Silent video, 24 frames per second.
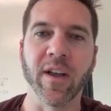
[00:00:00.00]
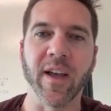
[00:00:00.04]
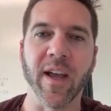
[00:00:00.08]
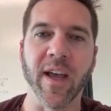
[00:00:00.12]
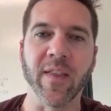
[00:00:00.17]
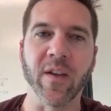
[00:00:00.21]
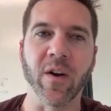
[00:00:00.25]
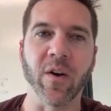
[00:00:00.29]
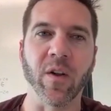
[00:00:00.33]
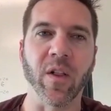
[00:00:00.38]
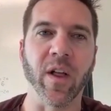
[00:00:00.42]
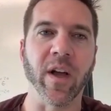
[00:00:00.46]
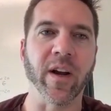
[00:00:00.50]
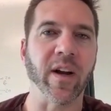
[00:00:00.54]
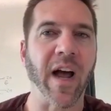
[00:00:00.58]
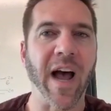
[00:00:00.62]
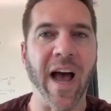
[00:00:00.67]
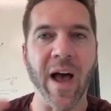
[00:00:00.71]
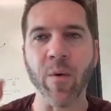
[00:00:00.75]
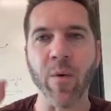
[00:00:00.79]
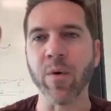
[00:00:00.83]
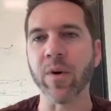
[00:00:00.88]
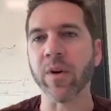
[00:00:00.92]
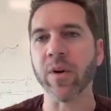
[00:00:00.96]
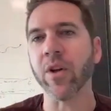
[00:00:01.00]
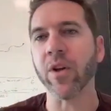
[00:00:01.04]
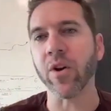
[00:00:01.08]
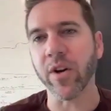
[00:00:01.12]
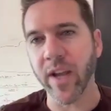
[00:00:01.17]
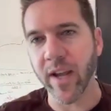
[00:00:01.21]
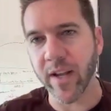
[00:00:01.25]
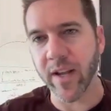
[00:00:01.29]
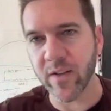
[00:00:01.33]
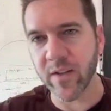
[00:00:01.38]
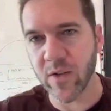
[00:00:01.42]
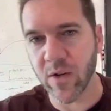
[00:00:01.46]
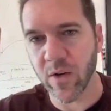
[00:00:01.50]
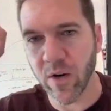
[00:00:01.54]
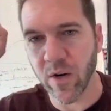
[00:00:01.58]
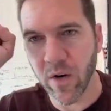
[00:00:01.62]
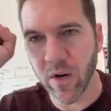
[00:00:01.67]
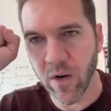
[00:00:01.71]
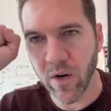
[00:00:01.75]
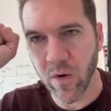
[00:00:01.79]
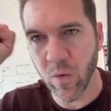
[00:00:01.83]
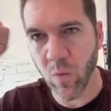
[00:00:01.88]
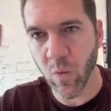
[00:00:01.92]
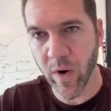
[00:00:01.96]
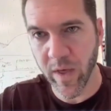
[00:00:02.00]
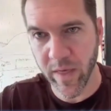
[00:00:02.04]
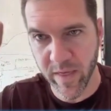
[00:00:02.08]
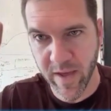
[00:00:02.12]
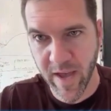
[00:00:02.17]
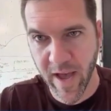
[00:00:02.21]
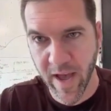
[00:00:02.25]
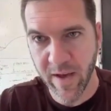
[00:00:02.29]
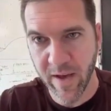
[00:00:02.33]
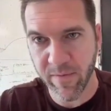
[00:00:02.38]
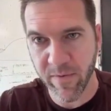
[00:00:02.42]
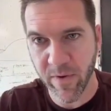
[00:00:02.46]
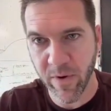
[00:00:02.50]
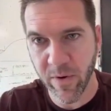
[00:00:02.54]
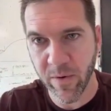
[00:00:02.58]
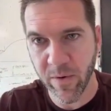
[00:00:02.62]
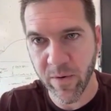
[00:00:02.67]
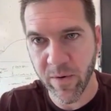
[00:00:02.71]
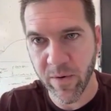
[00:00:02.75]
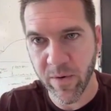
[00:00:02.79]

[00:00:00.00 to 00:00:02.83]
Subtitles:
And they're like, I want to cure cancer with the iPhone.